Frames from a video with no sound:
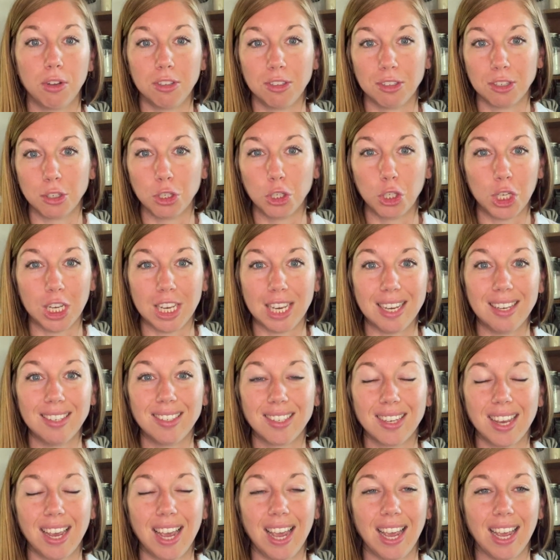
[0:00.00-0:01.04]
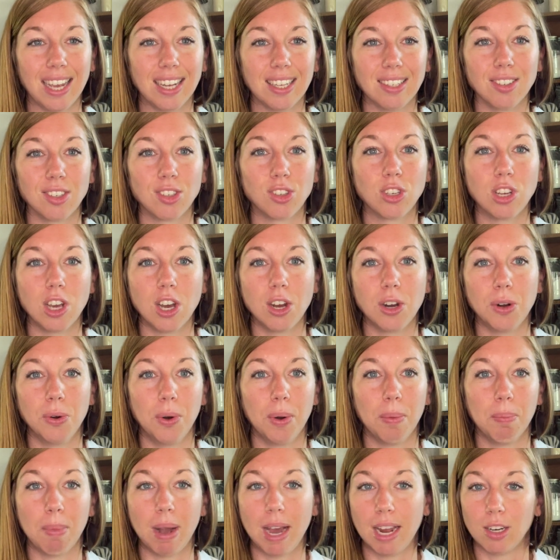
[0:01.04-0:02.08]
and cheese, and
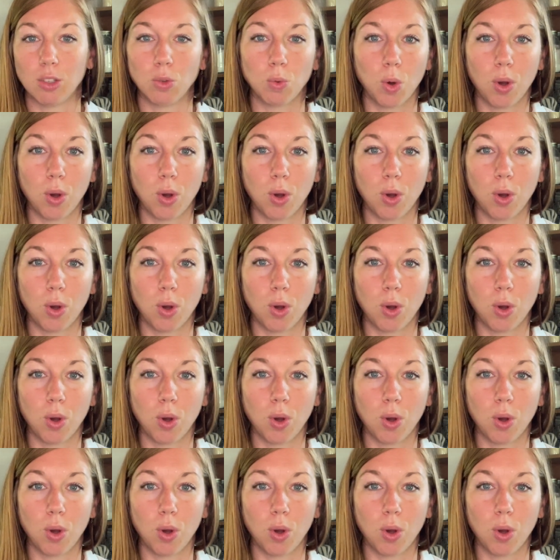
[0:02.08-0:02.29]
so might as well